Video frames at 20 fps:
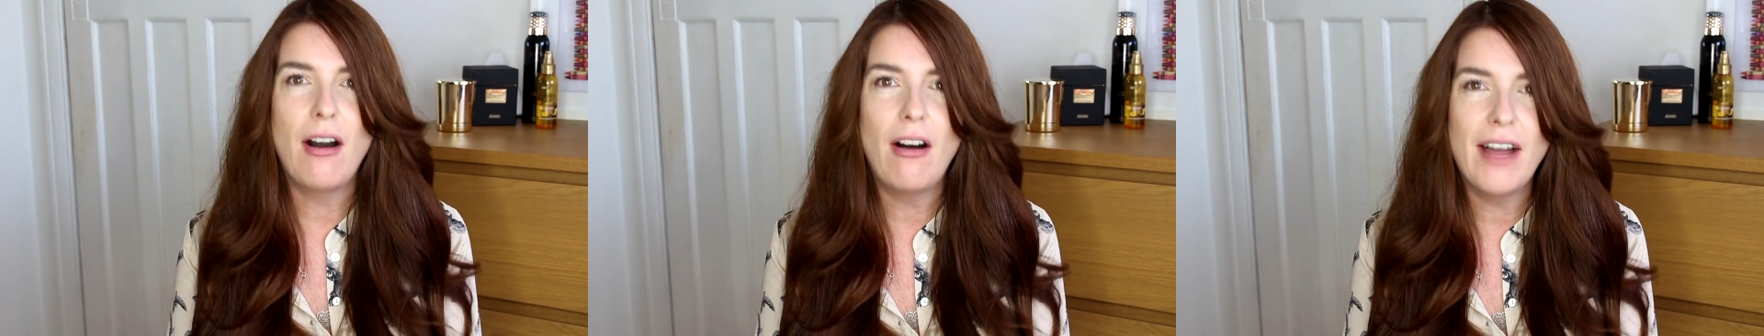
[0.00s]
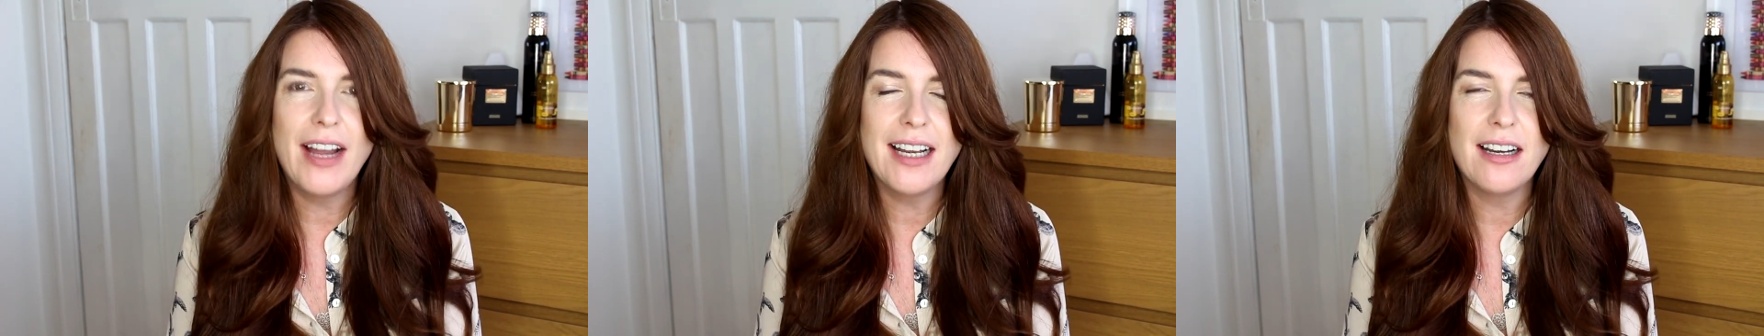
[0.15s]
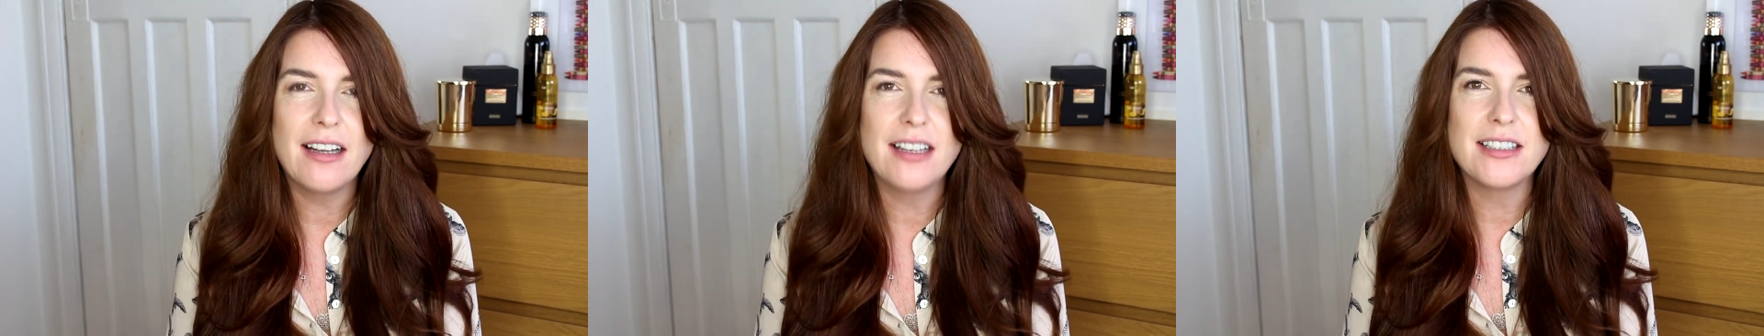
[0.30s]

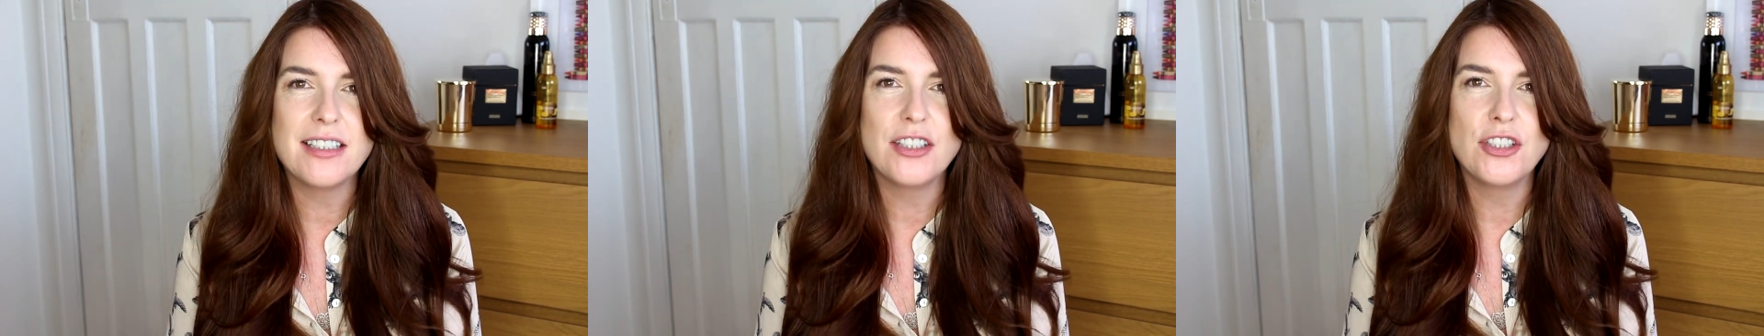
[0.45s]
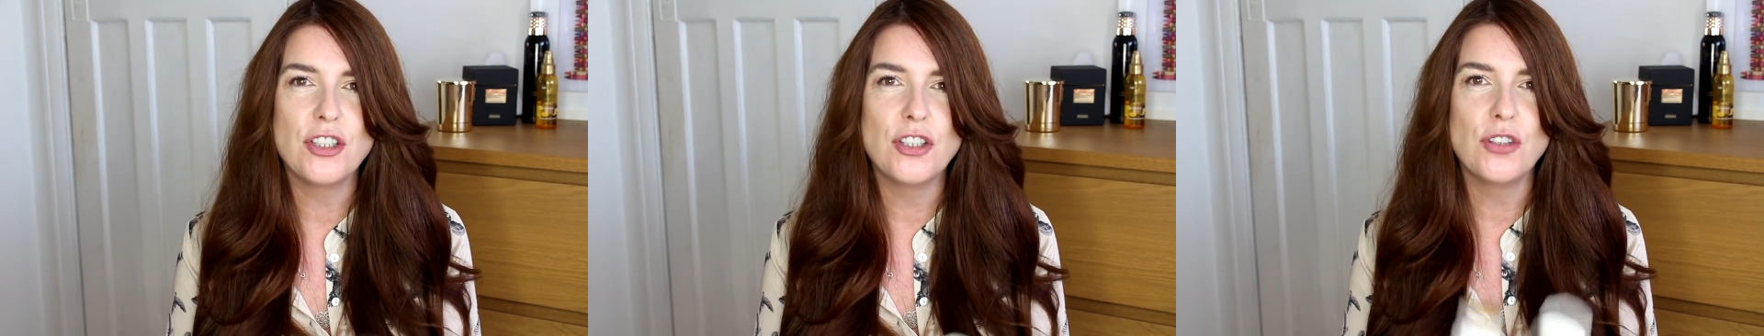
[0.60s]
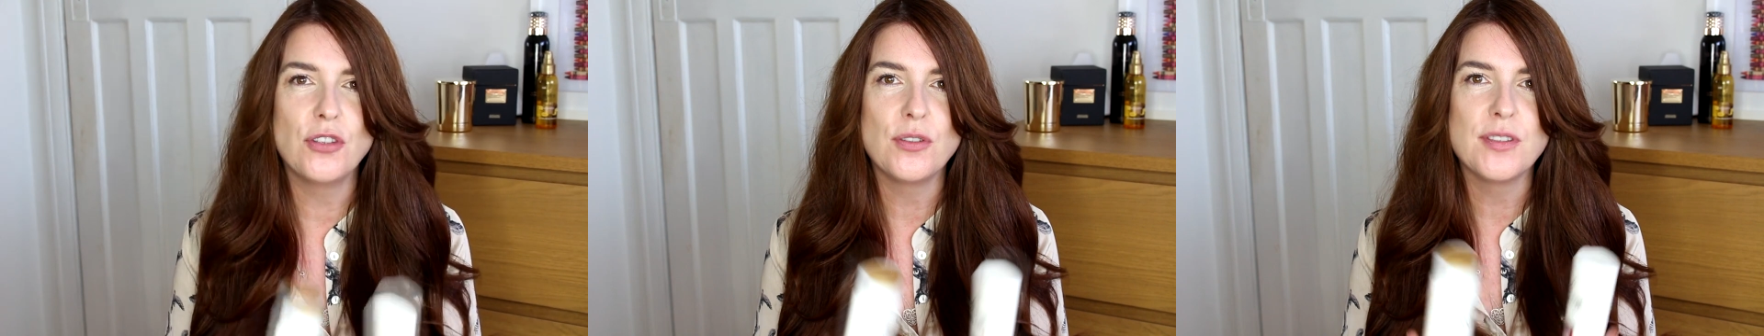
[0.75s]
I like
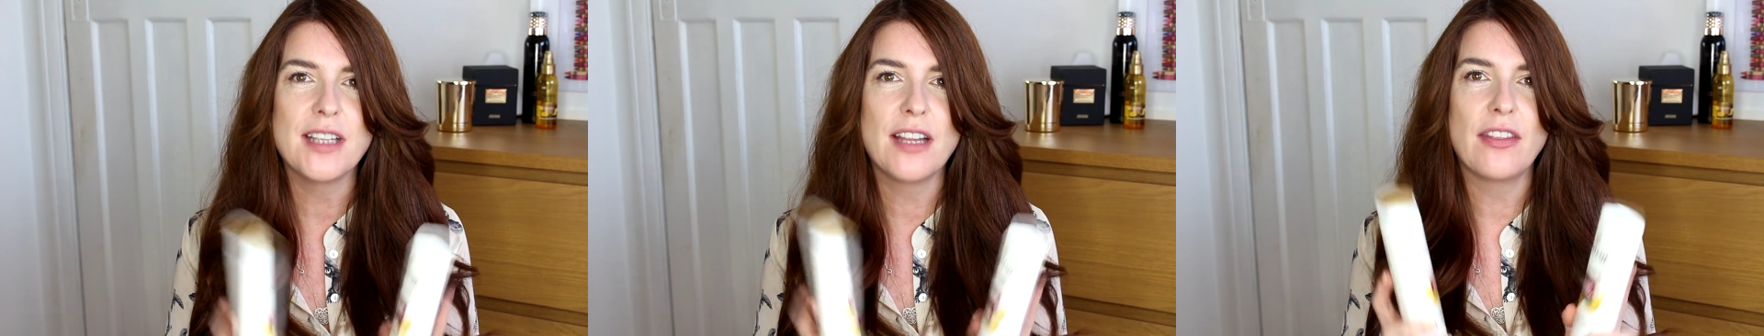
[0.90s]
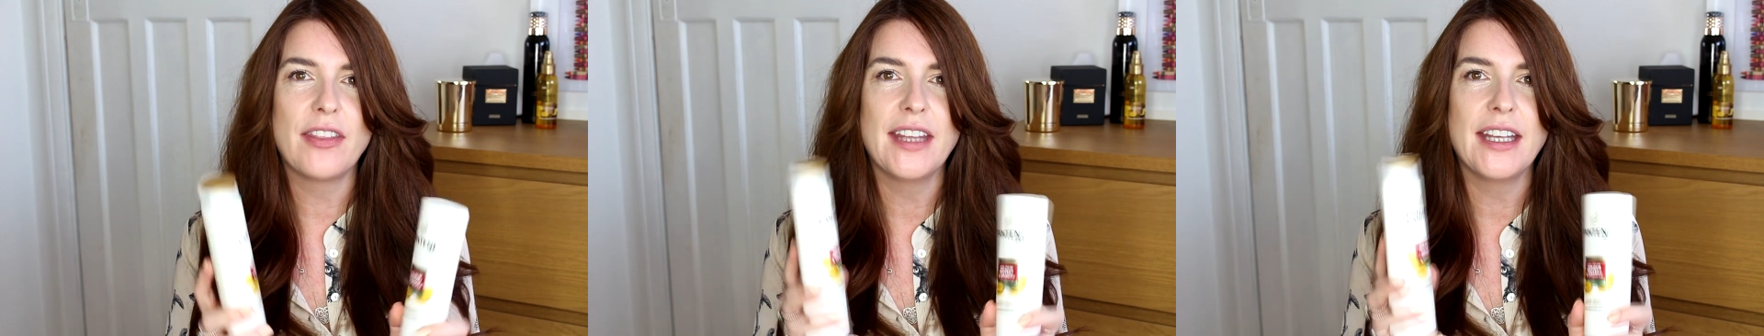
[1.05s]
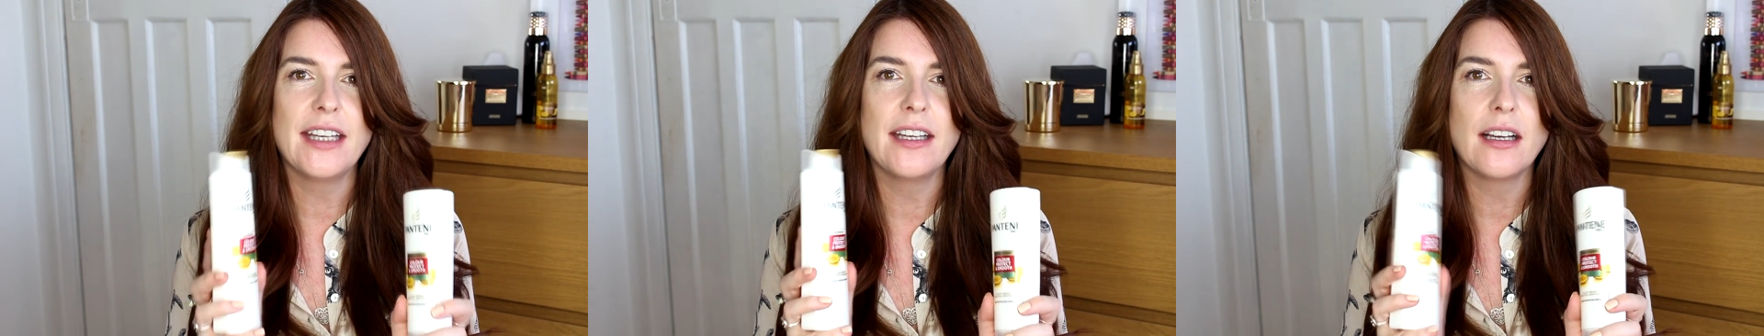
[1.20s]
to use
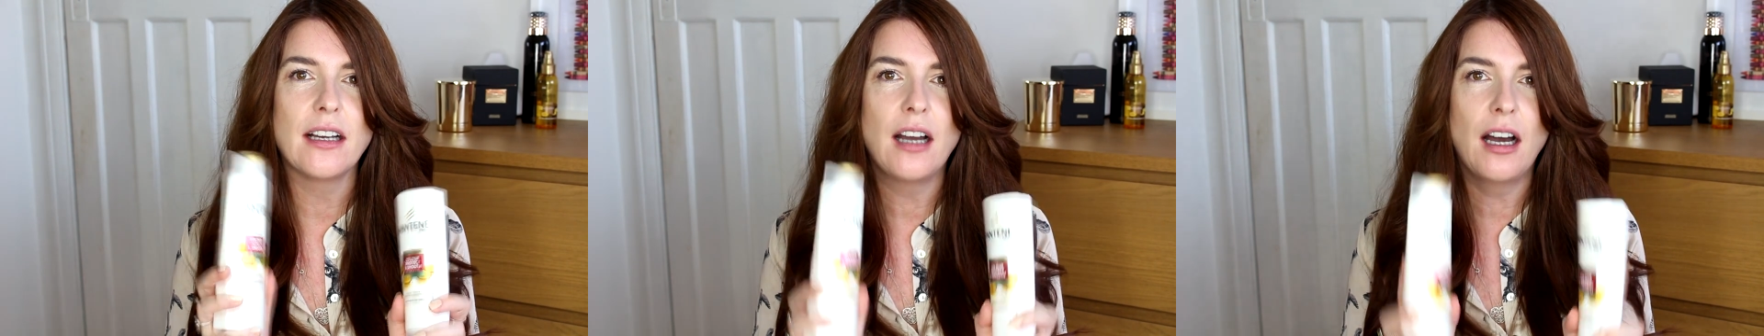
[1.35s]
the